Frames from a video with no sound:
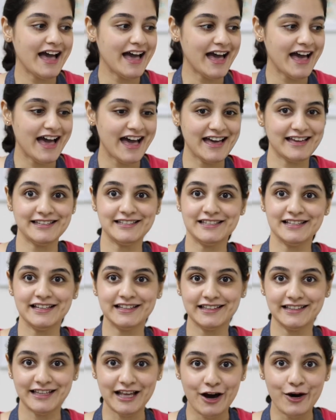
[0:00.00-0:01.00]
And
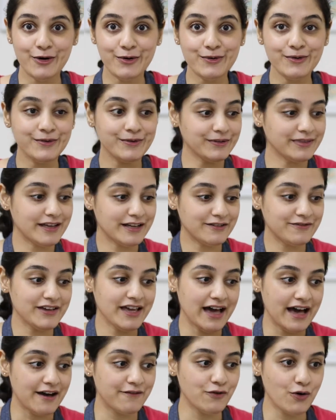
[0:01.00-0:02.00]
now that we
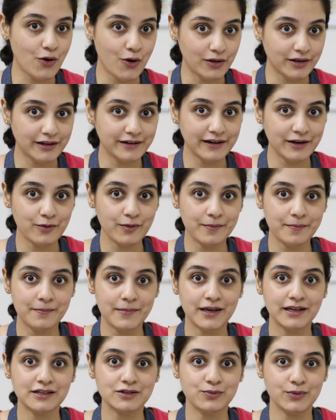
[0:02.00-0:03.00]
have all our
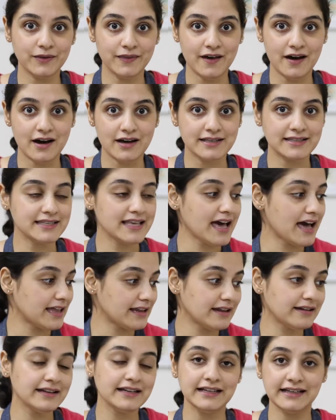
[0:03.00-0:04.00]
equipment with us
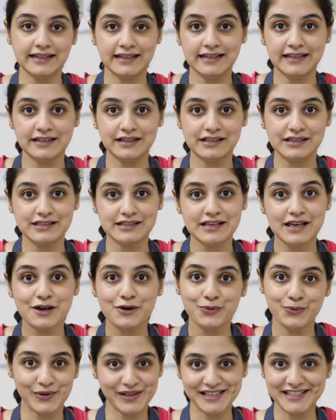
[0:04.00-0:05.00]
and our ingredients,
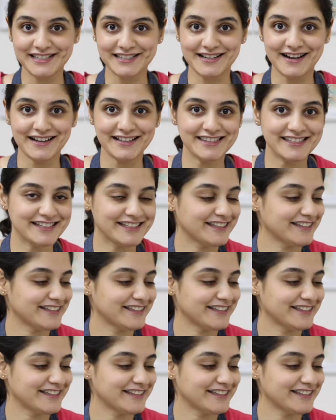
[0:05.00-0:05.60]
we'll start.